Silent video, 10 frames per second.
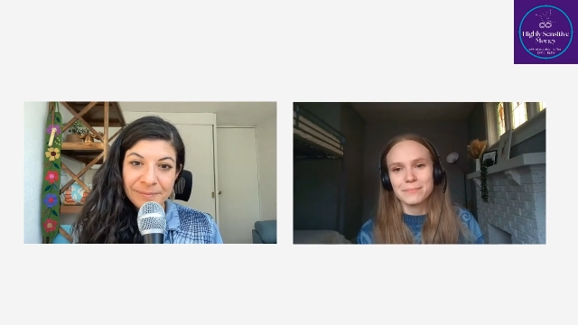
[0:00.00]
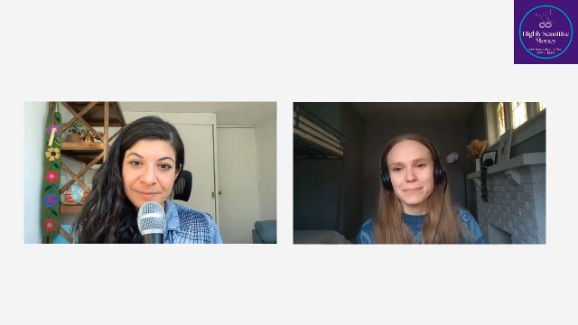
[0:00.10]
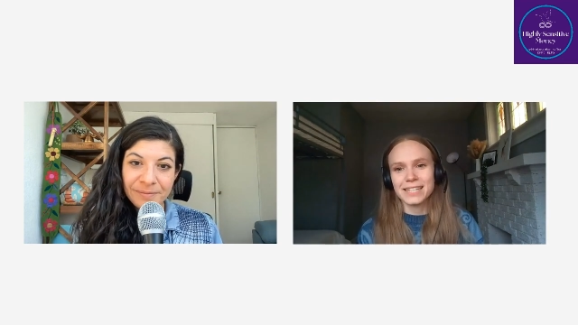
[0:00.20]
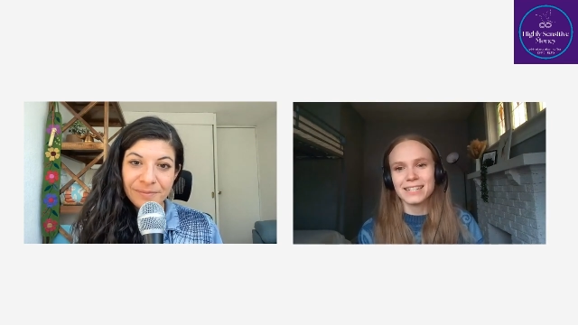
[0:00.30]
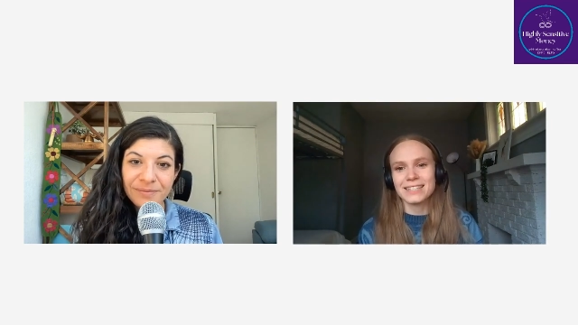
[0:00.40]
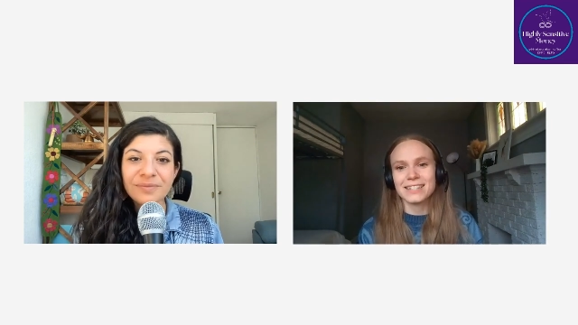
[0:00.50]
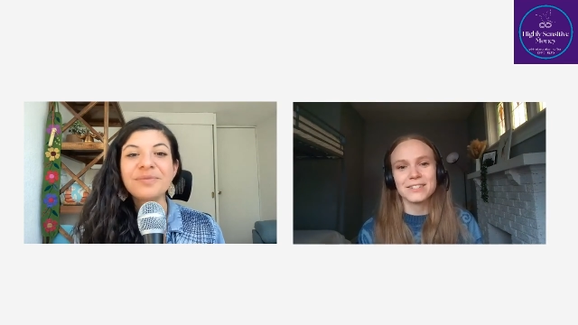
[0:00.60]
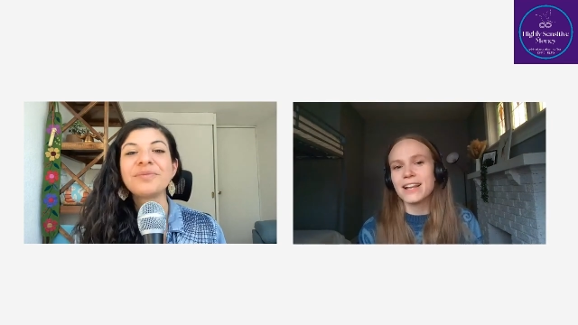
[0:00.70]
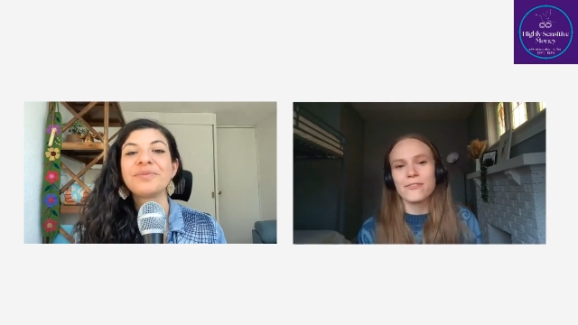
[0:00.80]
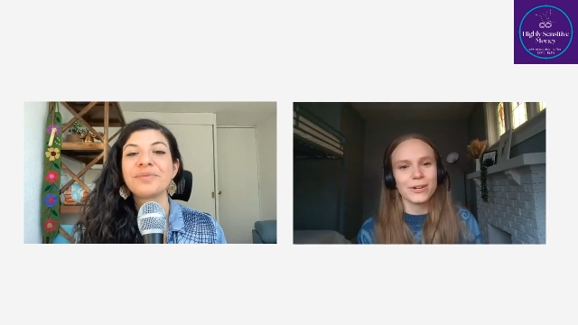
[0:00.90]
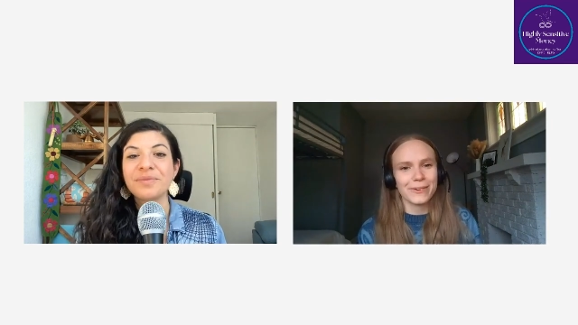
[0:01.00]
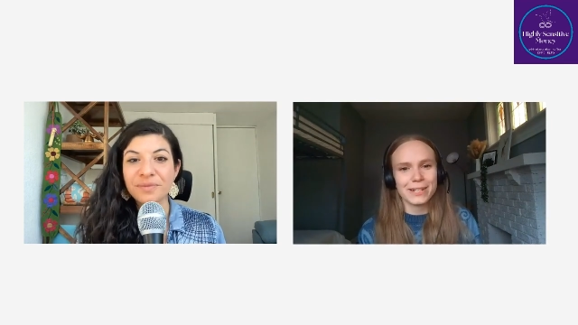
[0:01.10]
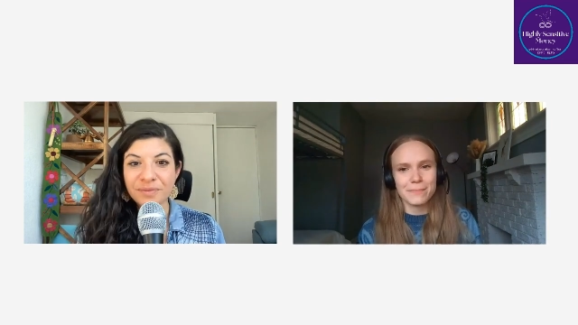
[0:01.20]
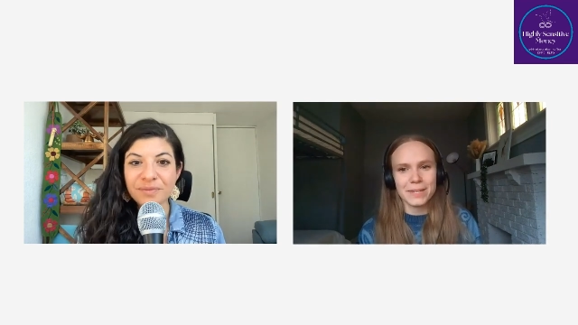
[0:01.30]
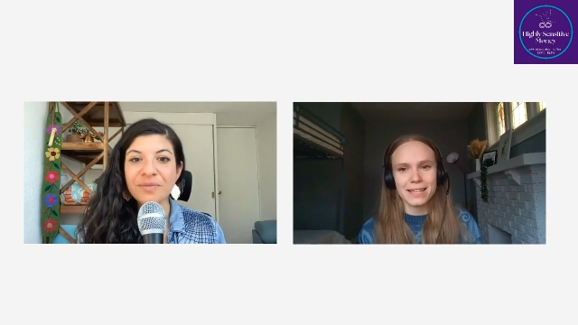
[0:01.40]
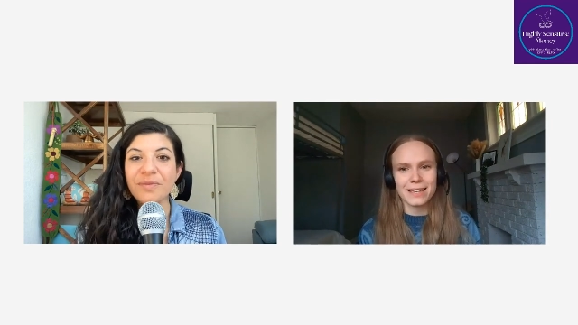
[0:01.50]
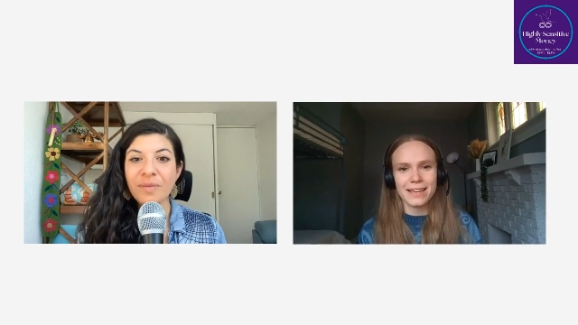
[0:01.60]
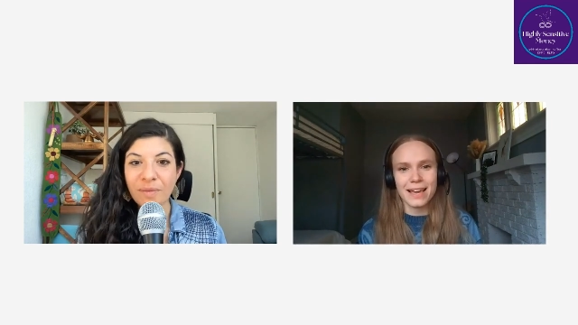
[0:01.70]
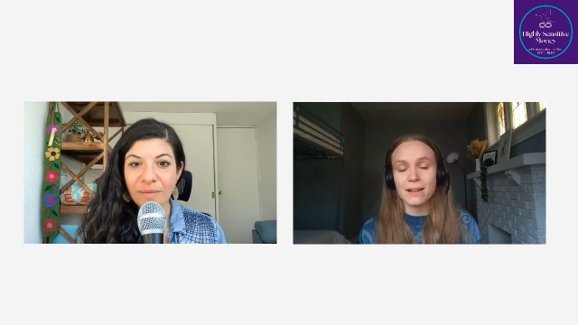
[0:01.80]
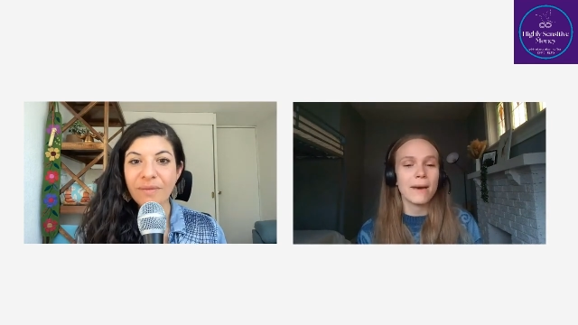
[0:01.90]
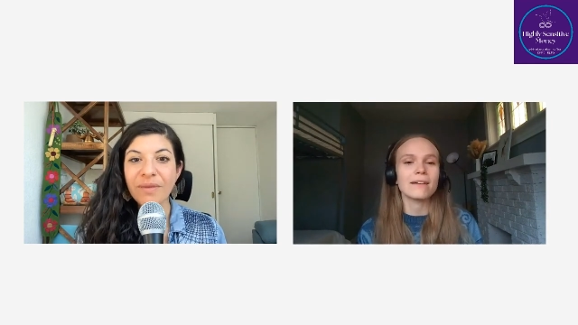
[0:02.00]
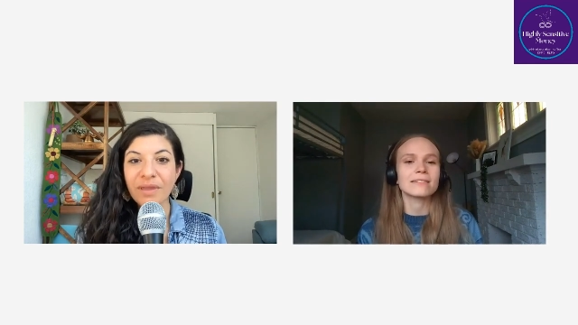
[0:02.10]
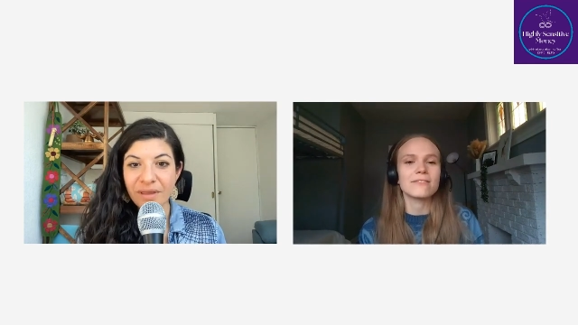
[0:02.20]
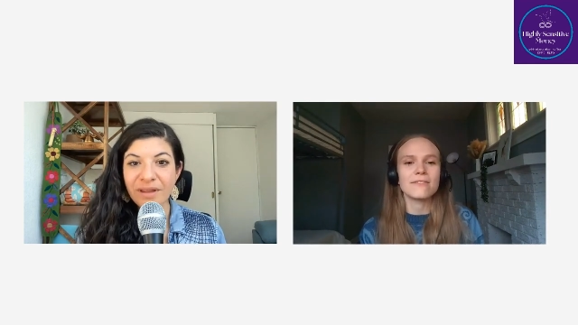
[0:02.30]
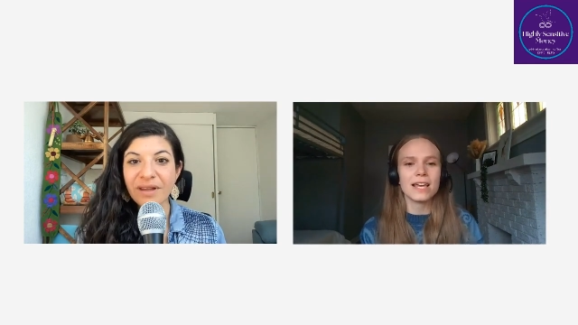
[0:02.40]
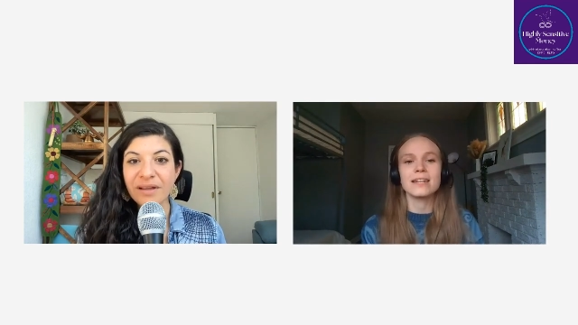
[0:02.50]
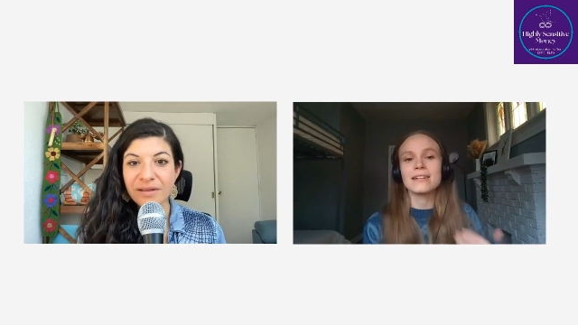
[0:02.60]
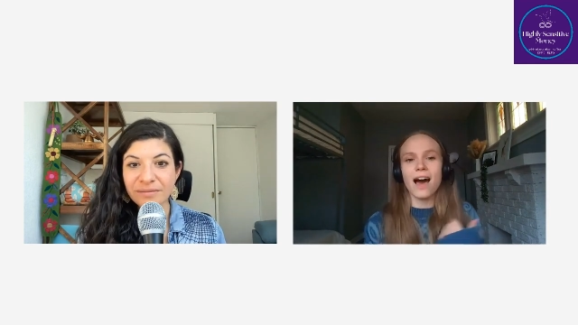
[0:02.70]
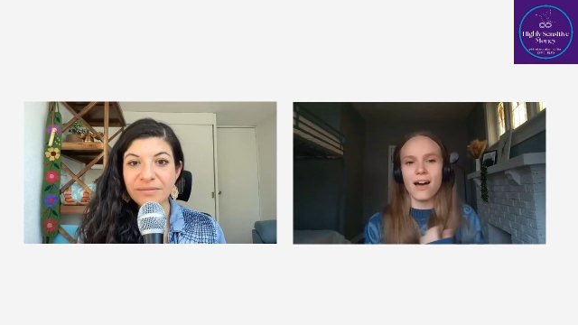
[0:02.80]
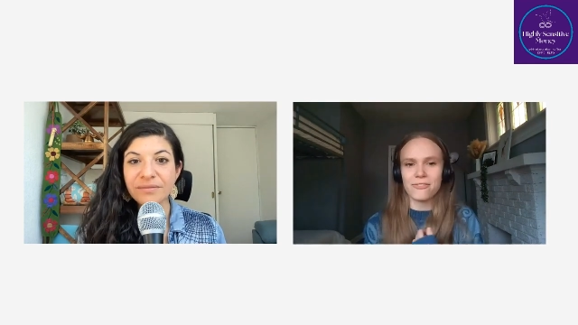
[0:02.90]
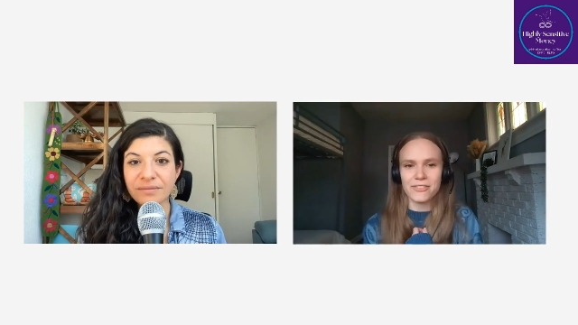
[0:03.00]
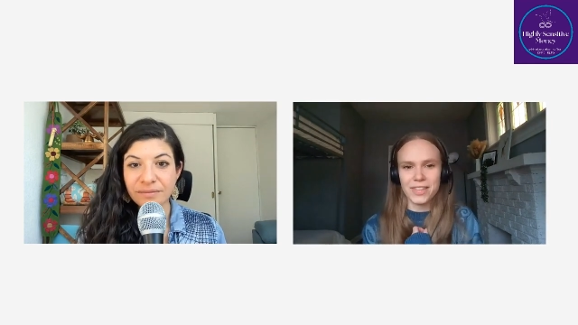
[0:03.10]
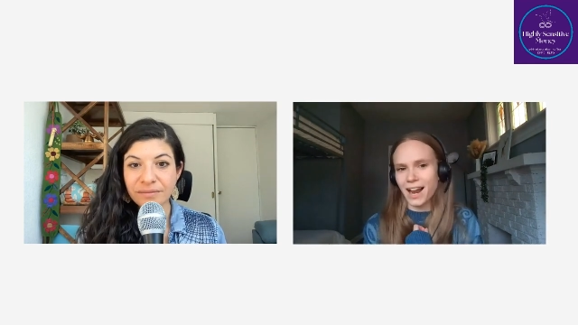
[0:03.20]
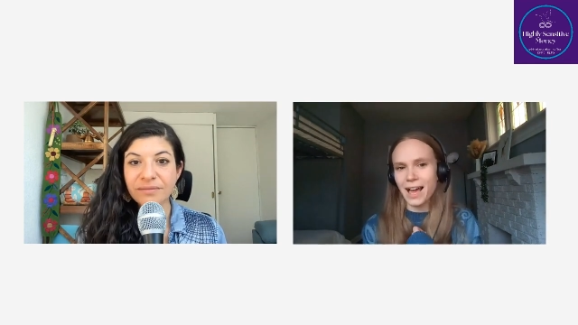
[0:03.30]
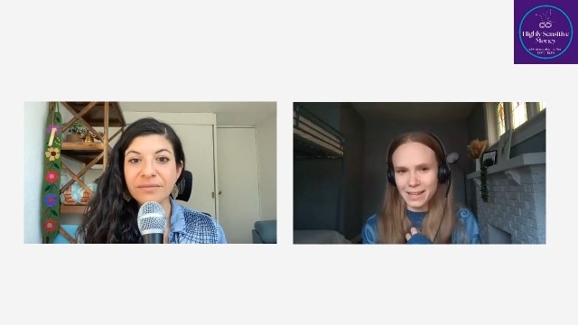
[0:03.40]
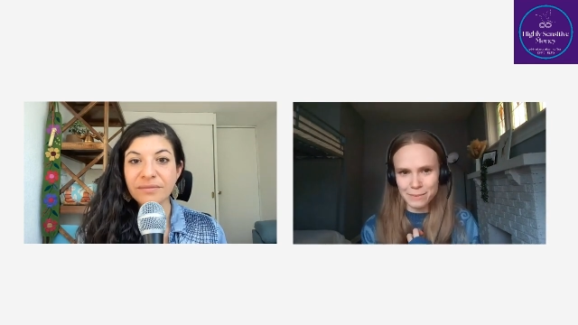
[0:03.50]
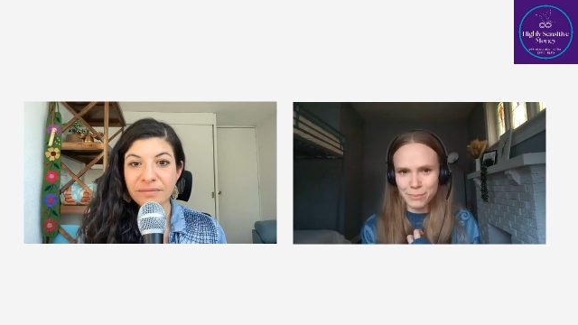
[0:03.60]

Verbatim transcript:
Speaker 1: Because there's never going to be an amount of enough that I can